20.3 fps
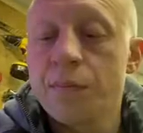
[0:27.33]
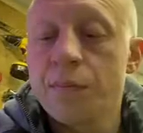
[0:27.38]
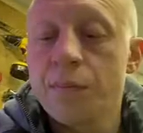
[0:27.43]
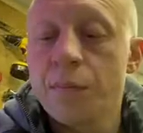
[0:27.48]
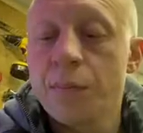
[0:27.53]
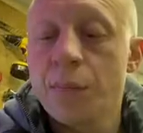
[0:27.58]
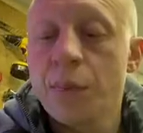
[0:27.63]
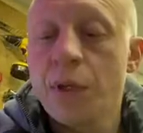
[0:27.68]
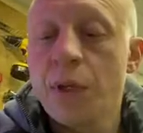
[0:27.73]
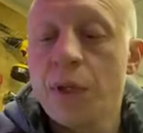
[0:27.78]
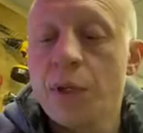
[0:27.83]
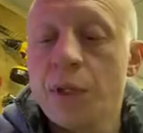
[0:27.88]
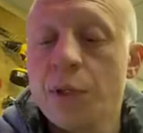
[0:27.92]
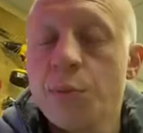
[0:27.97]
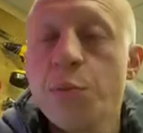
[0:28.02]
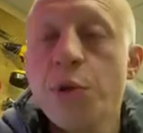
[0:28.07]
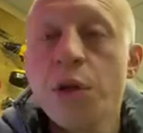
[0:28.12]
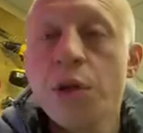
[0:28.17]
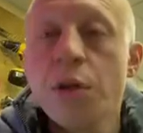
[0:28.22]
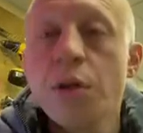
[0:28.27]
But I
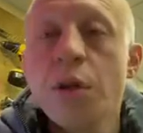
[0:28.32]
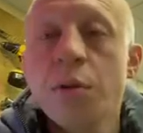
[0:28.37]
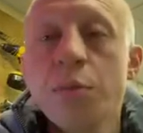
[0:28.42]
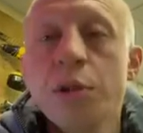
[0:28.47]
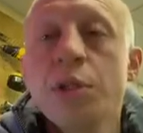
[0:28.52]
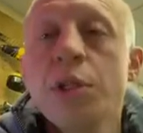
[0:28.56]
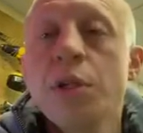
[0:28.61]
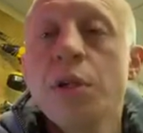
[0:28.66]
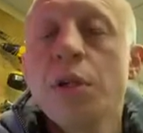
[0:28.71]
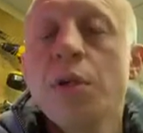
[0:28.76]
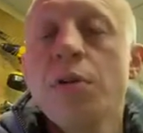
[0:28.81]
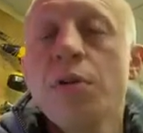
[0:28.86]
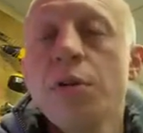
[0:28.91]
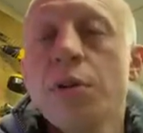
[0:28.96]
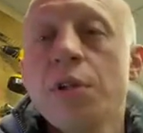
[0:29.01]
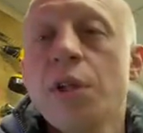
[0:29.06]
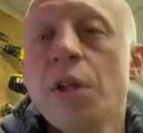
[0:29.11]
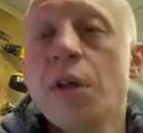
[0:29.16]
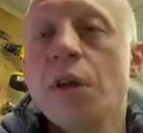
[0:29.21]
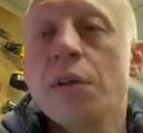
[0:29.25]
explained. I mean, she
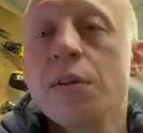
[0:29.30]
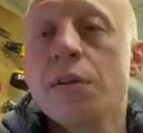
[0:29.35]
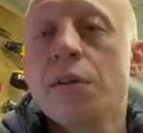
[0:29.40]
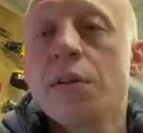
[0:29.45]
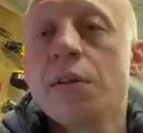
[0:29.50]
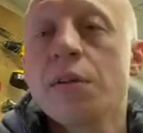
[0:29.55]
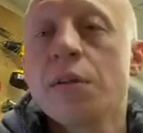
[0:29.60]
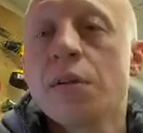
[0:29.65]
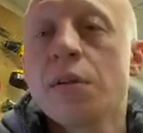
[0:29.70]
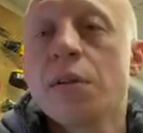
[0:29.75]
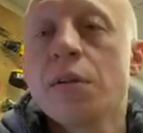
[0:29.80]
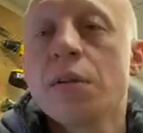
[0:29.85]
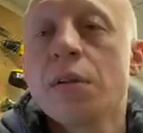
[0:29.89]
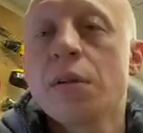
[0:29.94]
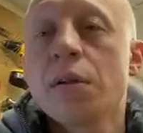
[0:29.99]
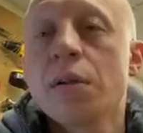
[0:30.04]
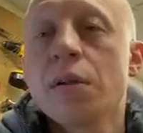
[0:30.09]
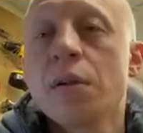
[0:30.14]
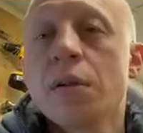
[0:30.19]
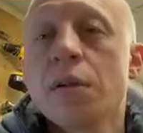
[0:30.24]
understands.
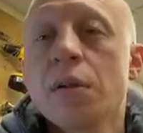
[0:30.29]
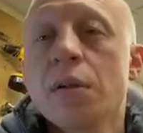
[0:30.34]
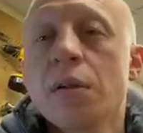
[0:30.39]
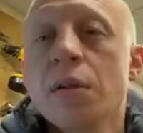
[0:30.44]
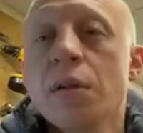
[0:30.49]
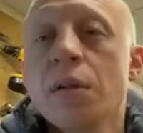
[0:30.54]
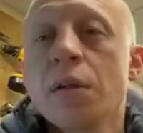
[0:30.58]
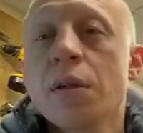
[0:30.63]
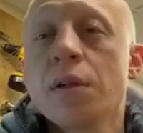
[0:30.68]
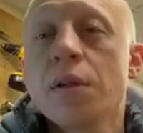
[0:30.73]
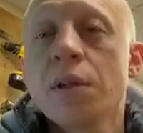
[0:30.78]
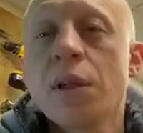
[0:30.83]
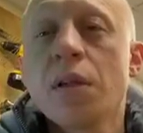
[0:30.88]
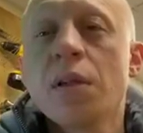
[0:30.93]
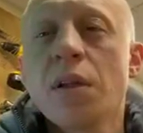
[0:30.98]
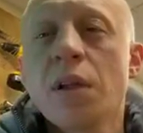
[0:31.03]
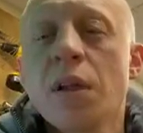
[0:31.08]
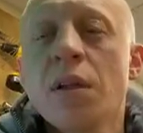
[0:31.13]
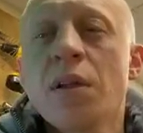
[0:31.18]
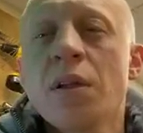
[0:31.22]

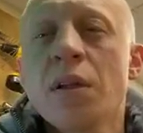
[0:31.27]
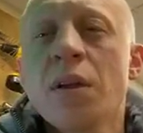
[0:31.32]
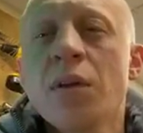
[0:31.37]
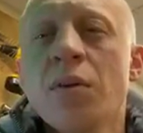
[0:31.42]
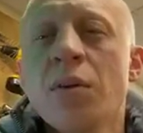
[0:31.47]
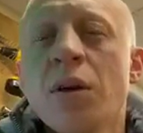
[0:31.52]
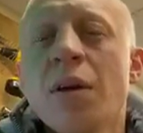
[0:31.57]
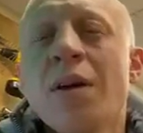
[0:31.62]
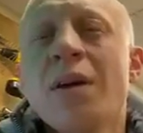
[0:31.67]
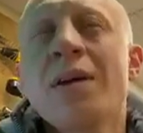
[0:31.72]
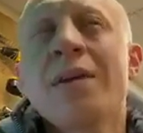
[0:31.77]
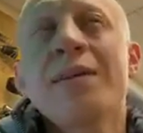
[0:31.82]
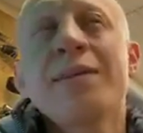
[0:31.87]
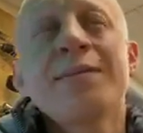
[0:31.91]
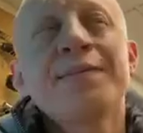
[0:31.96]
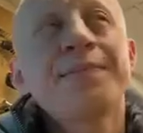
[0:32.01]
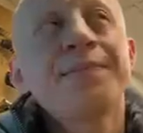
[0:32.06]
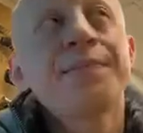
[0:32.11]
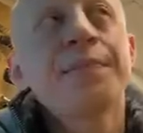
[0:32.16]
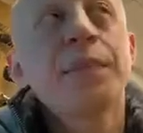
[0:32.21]
I
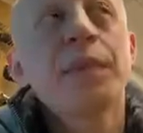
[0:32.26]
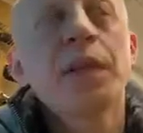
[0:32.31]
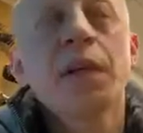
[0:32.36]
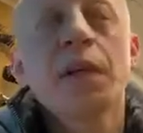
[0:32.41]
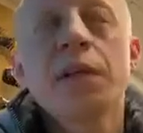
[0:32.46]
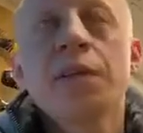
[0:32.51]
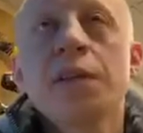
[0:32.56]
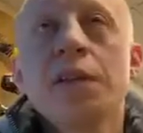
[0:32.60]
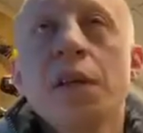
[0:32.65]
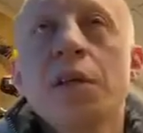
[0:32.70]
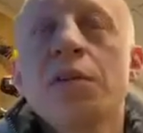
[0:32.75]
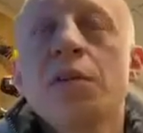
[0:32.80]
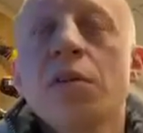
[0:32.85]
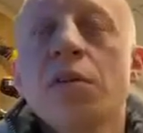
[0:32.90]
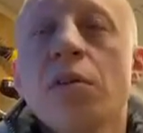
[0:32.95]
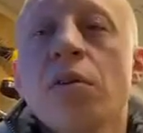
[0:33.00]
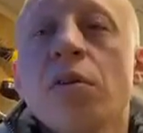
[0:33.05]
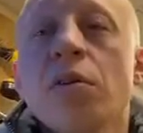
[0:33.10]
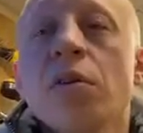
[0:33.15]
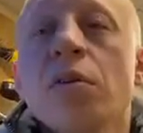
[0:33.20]
said to
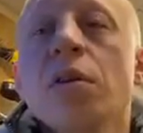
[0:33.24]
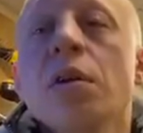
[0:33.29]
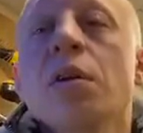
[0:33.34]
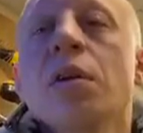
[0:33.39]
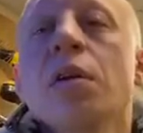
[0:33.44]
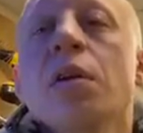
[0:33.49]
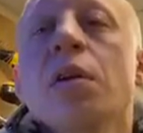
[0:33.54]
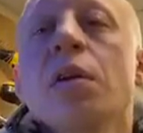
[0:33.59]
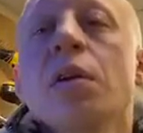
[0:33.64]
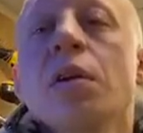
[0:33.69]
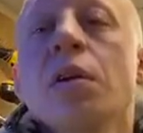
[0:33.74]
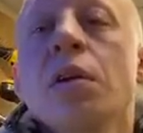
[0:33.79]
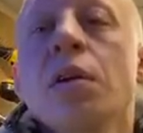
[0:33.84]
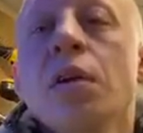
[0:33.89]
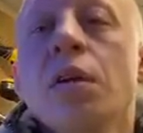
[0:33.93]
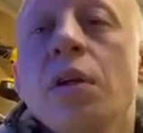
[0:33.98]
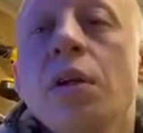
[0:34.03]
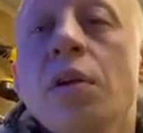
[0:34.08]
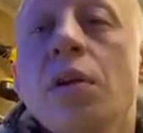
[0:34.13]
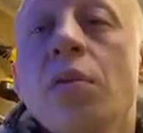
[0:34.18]
her,
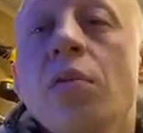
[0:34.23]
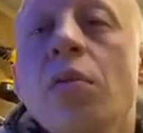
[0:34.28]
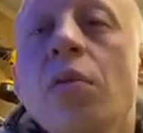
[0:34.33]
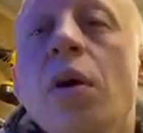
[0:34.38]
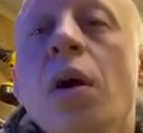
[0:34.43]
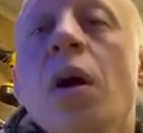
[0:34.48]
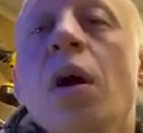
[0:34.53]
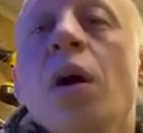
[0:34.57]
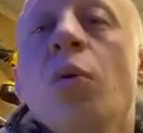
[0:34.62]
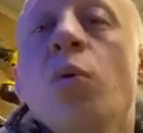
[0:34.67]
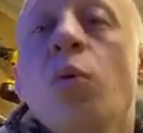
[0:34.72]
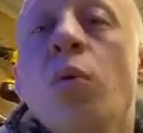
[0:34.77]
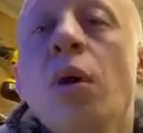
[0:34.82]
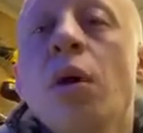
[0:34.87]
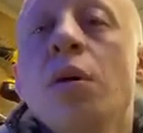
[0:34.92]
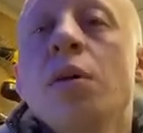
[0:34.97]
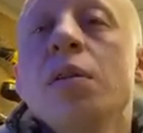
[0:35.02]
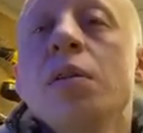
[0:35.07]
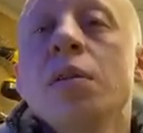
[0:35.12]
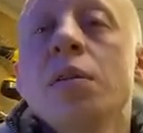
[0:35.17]
I
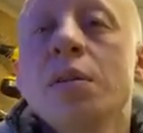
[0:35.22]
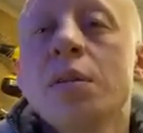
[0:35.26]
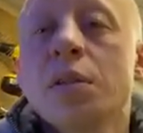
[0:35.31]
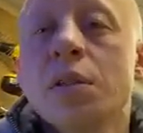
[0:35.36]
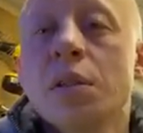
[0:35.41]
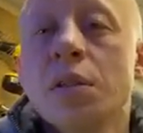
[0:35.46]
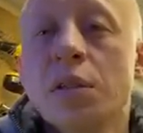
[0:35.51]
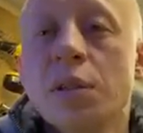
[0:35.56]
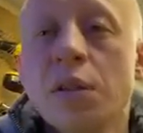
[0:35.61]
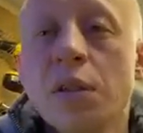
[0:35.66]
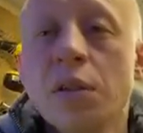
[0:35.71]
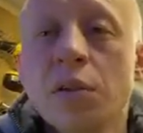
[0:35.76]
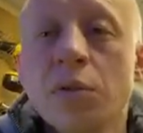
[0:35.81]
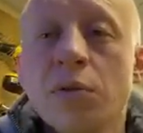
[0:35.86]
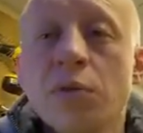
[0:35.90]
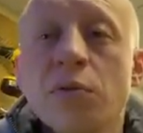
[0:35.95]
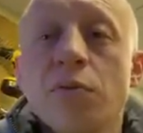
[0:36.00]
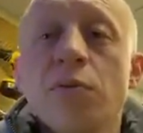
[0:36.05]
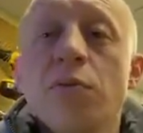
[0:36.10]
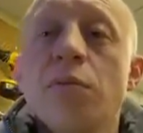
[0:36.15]
want to see
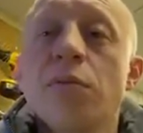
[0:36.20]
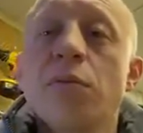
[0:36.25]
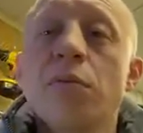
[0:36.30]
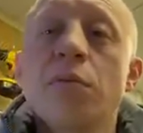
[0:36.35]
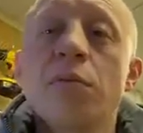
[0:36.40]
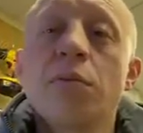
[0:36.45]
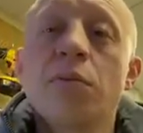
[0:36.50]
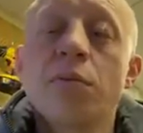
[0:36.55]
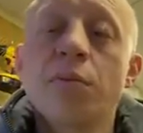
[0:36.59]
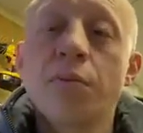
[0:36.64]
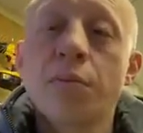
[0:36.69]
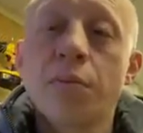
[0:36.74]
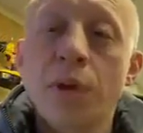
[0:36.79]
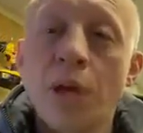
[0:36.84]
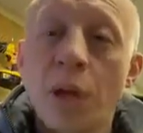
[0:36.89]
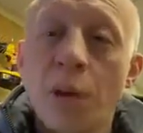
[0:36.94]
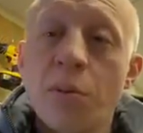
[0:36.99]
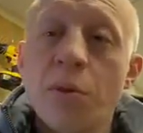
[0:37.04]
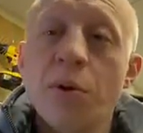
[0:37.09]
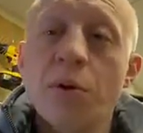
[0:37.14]
you
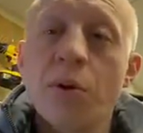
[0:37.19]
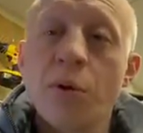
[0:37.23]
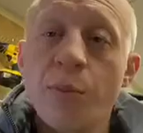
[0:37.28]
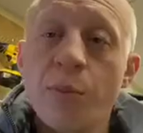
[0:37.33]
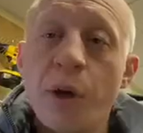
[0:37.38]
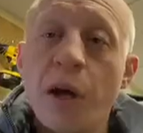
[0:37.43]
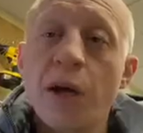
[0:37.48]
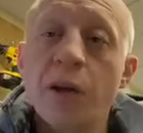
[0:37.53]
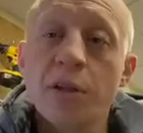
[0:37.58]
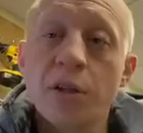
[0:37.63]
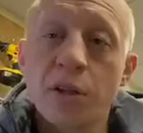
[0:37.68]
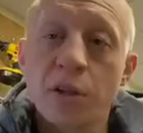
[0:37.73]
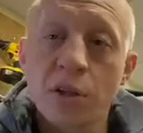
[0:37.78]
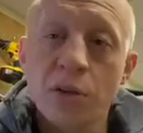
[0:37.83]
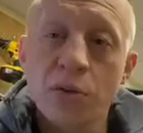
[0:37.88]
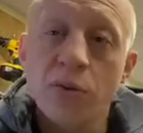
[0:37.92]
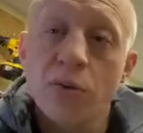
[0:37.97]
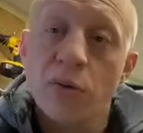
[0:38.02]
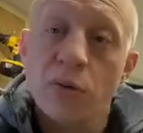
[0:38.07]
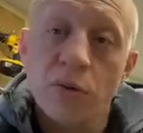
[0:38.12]
be able to go back to
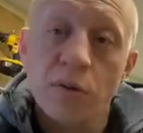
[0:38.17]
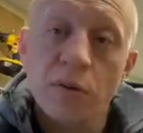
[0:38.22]
school